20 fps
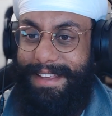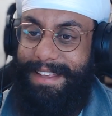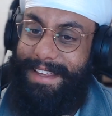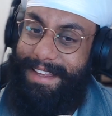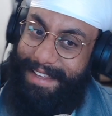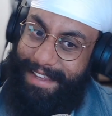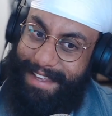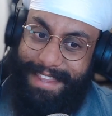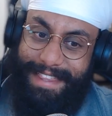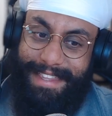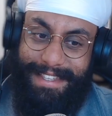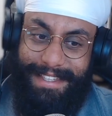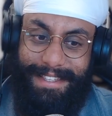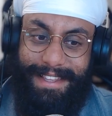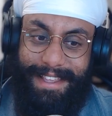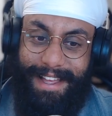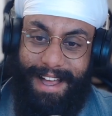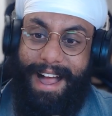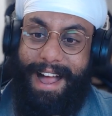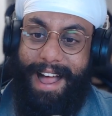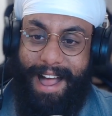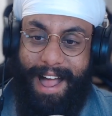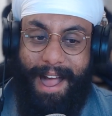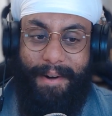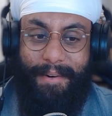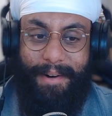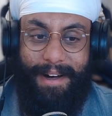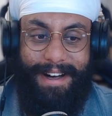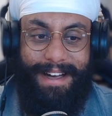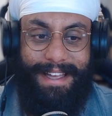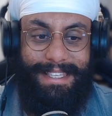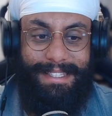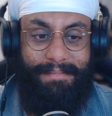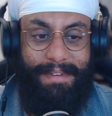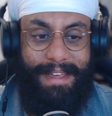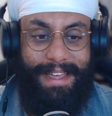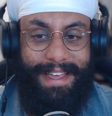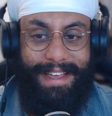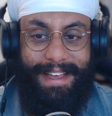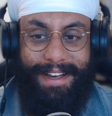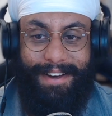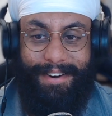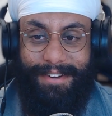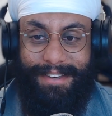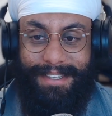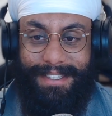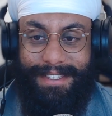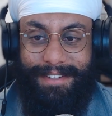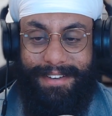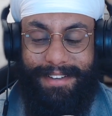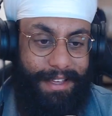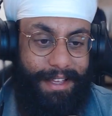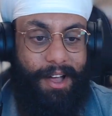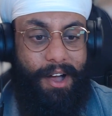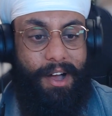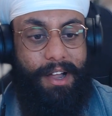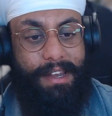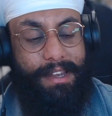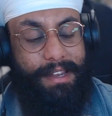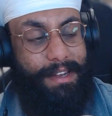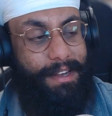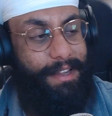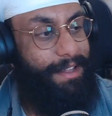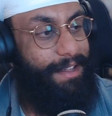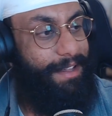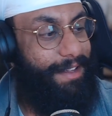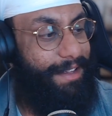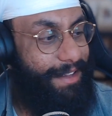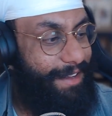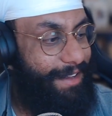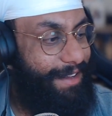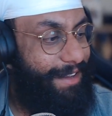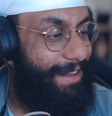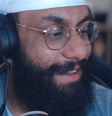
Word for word: Yeah, this our, our eyes met across the garden. Across the queen.